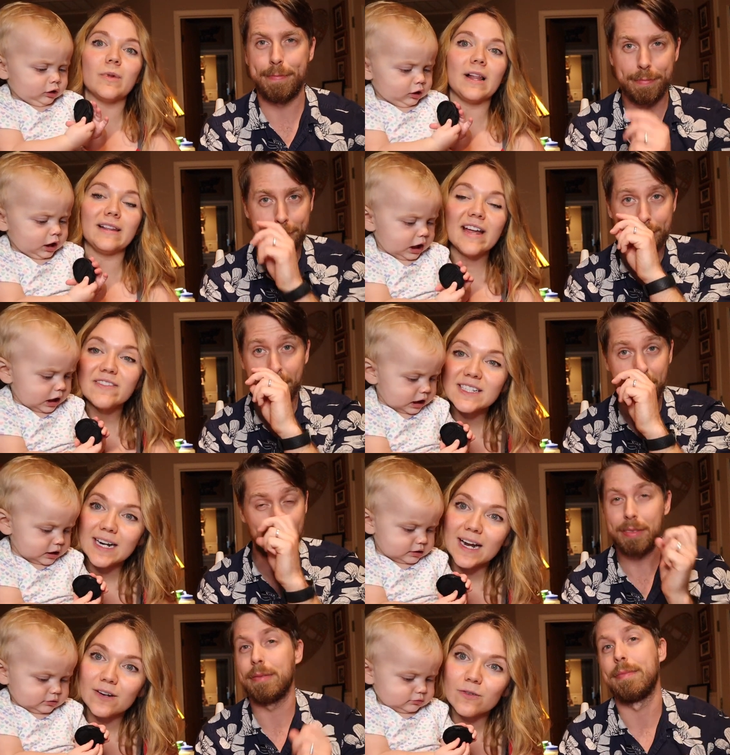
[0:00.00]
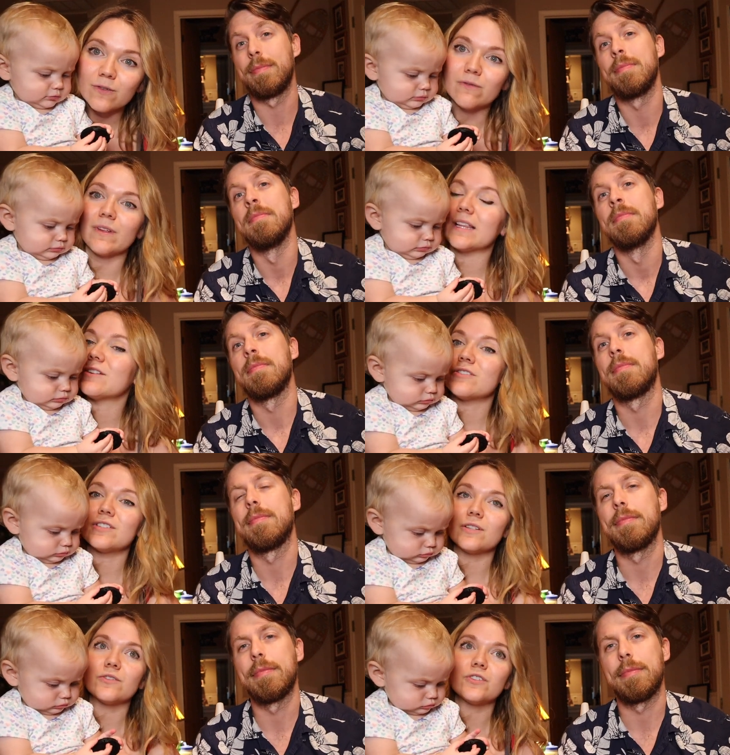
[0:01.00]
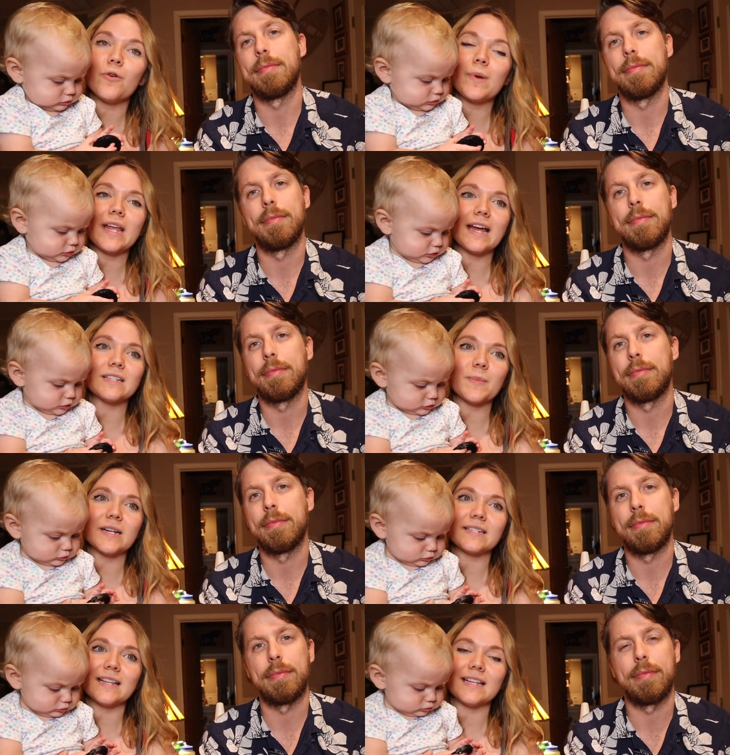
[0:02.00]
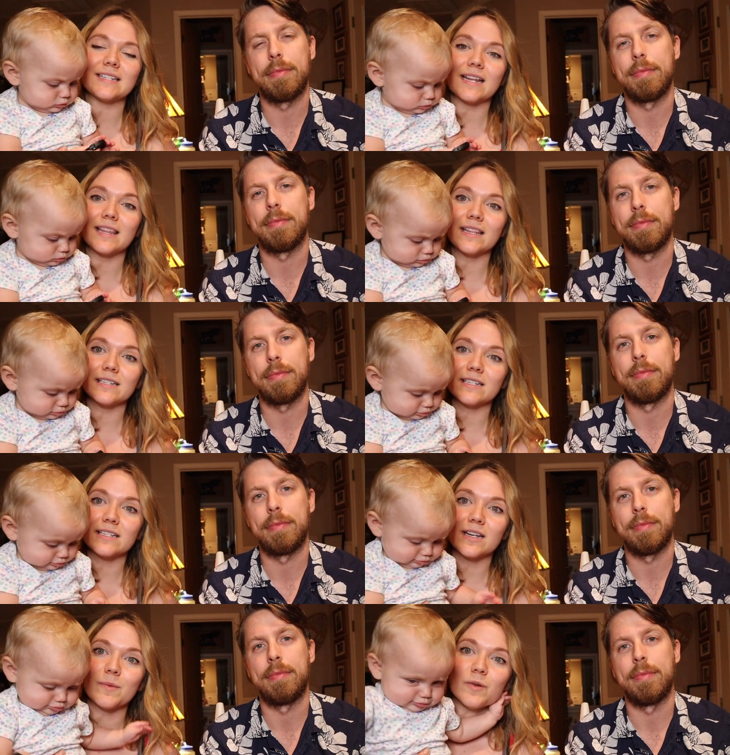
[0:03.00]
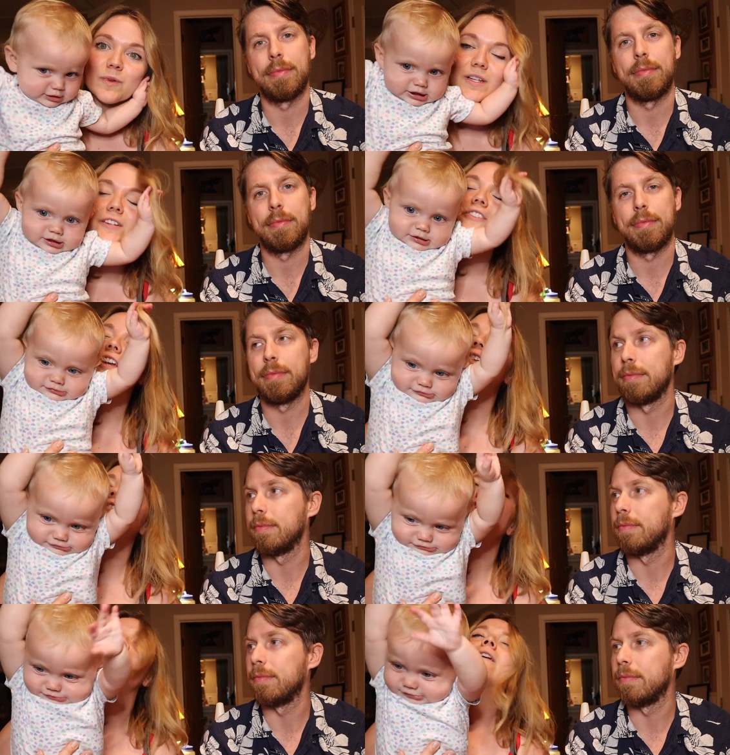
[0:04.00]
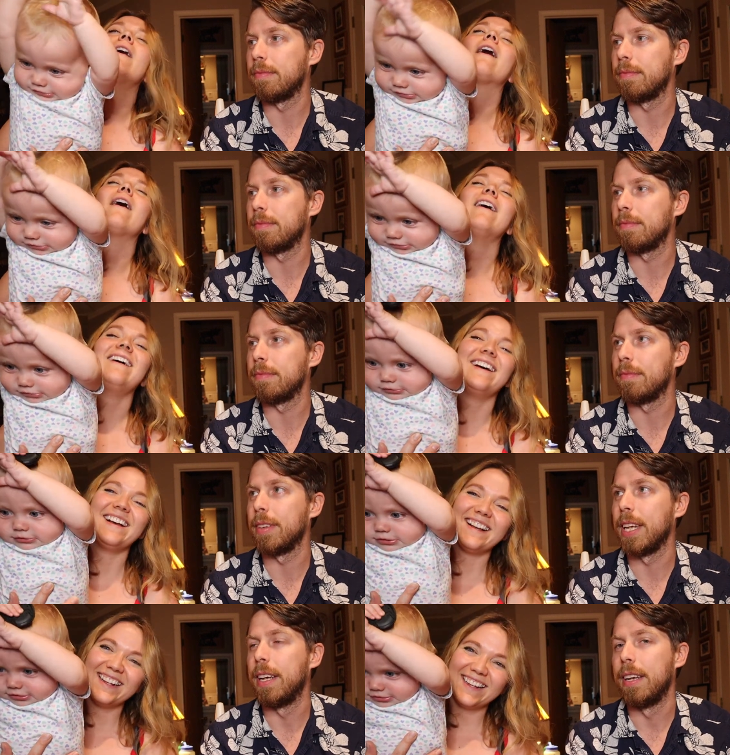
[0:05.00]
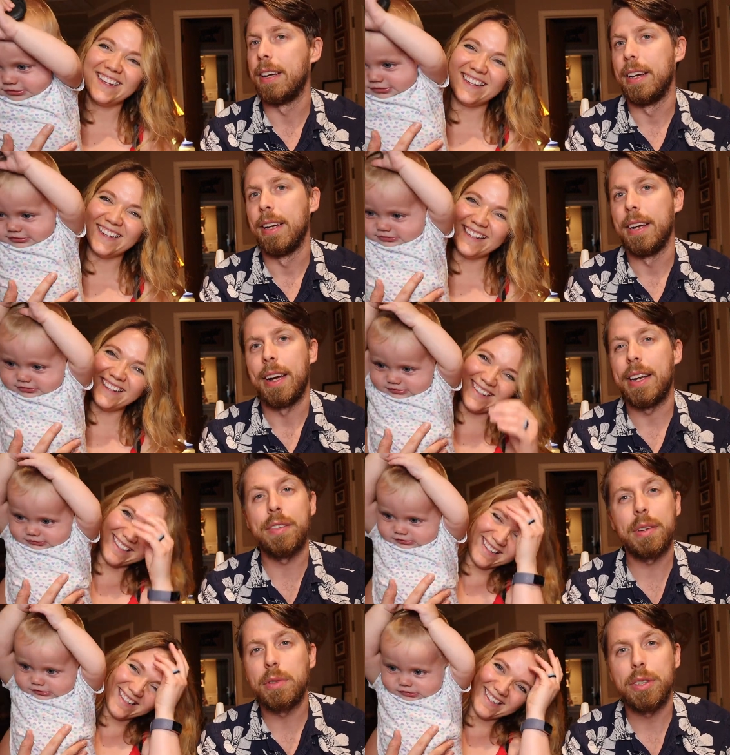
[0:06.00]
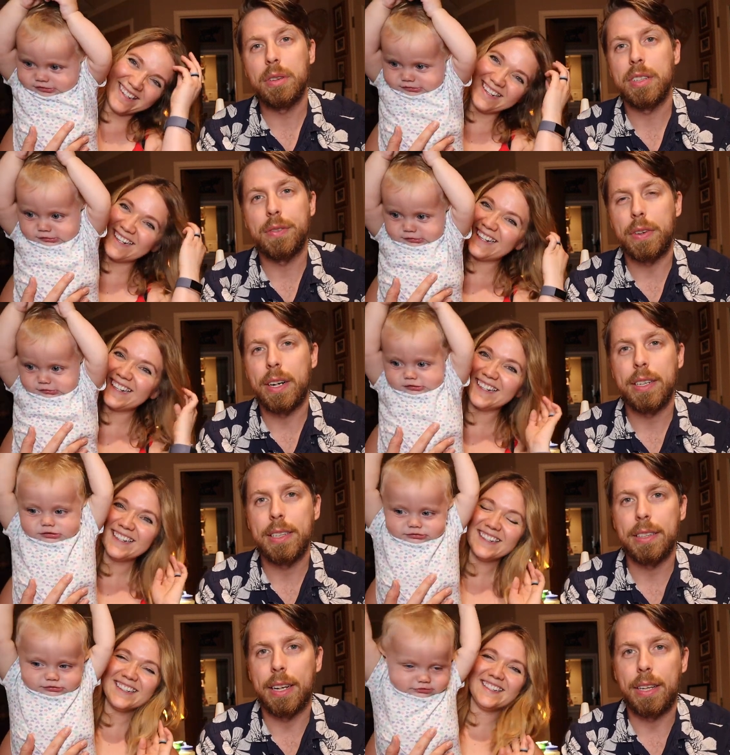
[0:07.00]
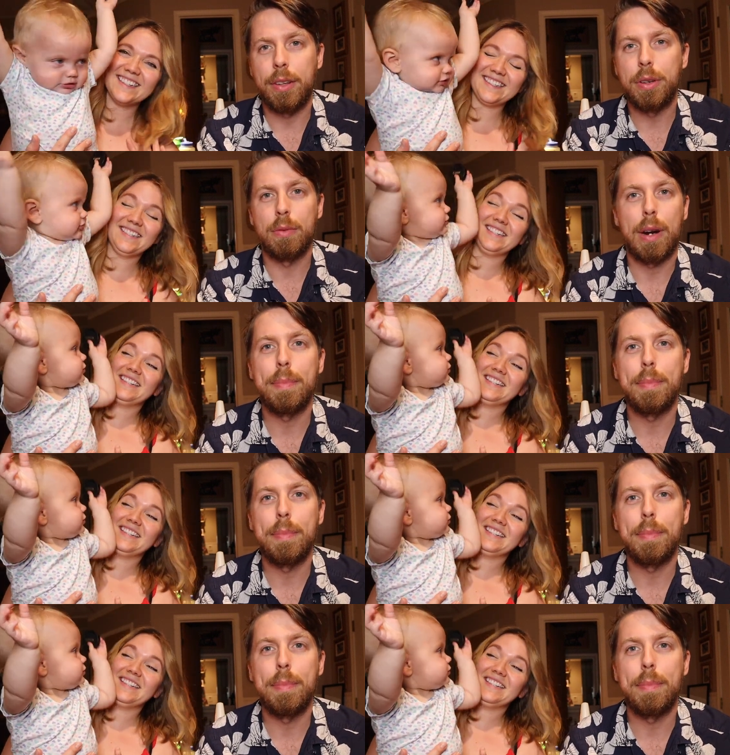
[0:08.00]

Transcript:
Speaker 1: a lifestyle. Like there's there's so many aspects to this, and I think this is going to be a really good change.
Speaker 2: Uh, and everything we're doing is very like you can